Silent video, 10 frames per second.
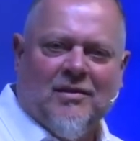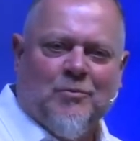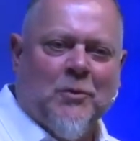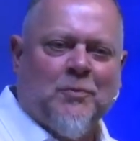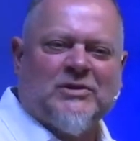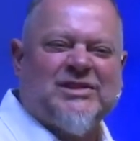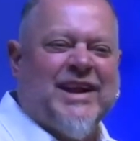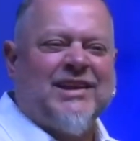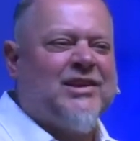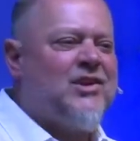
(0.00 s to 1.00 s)
purpose that
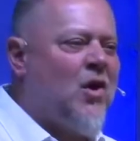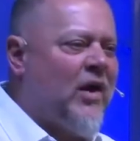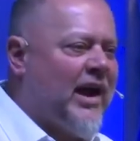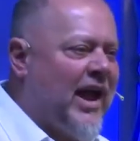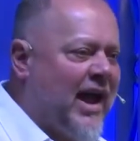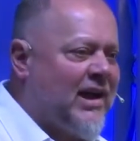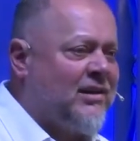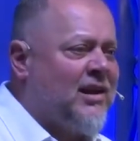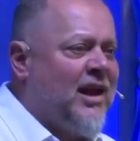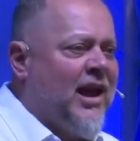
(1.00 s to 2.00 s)
I didn't know I had. And,
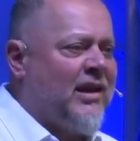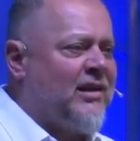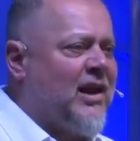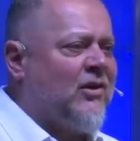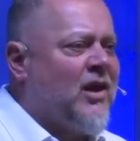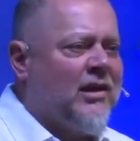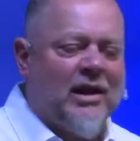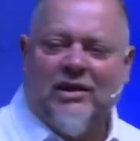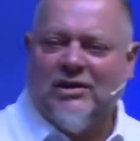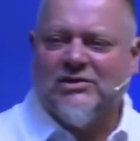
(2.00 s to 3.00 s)
and now, now
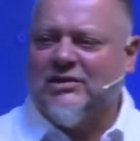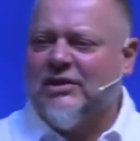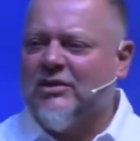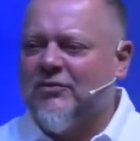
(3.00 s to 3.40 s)
here's the deal.